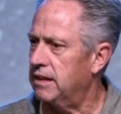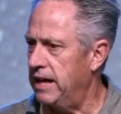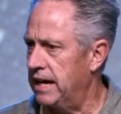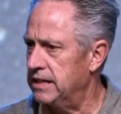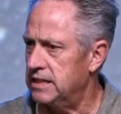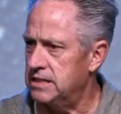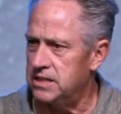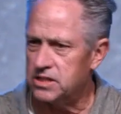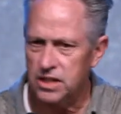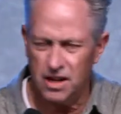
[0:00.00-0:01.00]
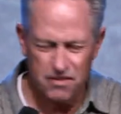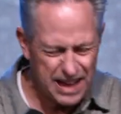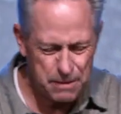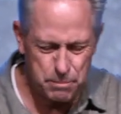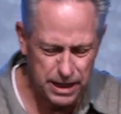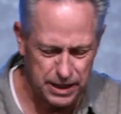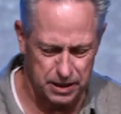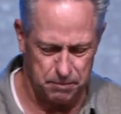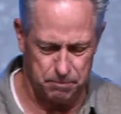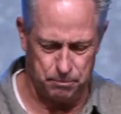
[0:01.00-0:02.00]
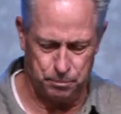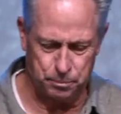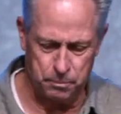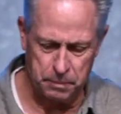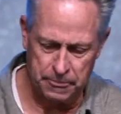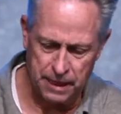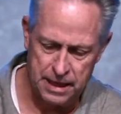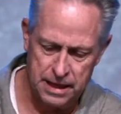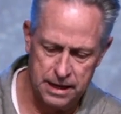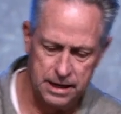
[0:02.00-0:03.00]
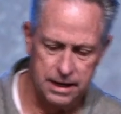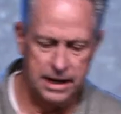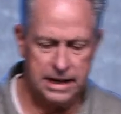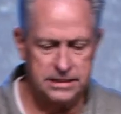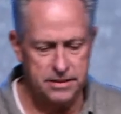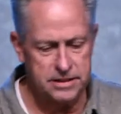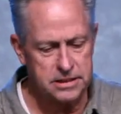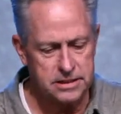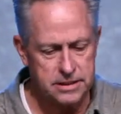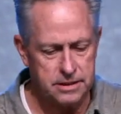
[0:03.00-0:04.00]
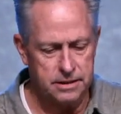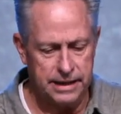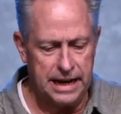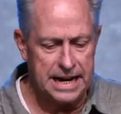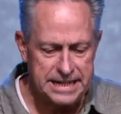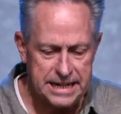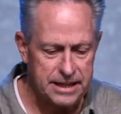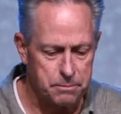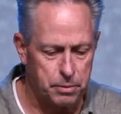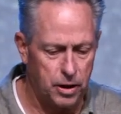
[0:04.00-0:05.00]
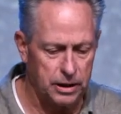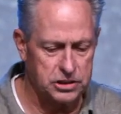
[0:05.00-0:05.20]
of that. Is his love that big? And see, this is the, the idea that Paul is